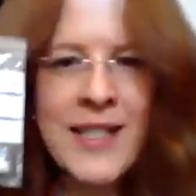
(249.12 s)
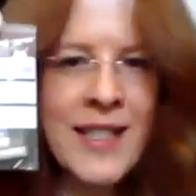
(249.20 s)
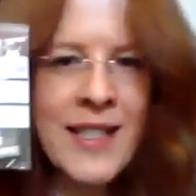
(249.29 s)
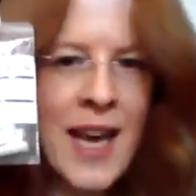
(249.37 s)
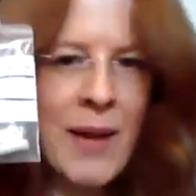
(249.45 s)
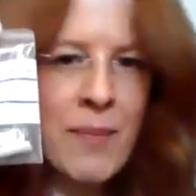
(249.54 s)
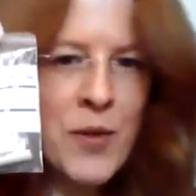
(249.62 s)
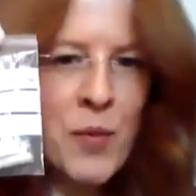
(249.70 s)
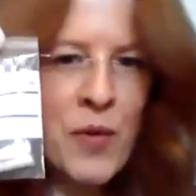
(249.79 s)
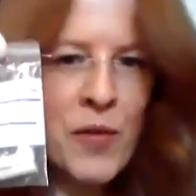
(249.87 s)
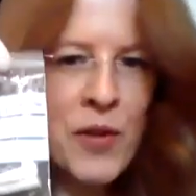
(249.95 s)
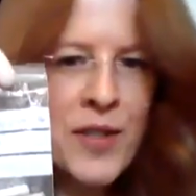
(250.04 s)
stems.
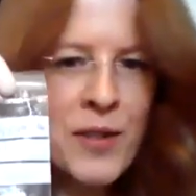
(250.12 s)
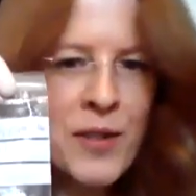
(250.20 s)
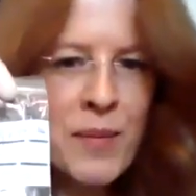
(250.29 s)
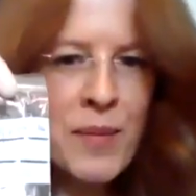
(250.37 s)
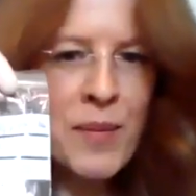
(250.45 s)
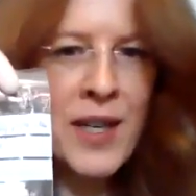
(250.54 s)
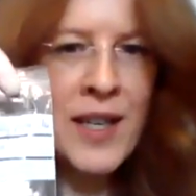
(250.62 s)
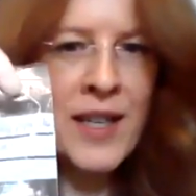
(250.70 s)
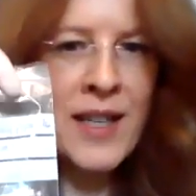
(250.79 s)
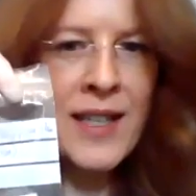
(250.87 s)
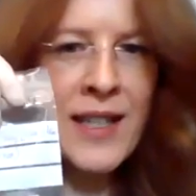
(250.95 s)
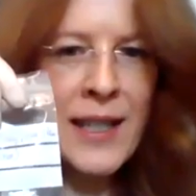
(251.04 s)
We've got some
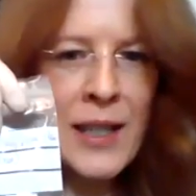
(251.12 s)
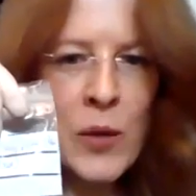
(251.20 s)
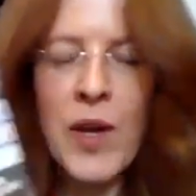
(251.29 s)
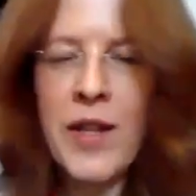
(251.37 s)
little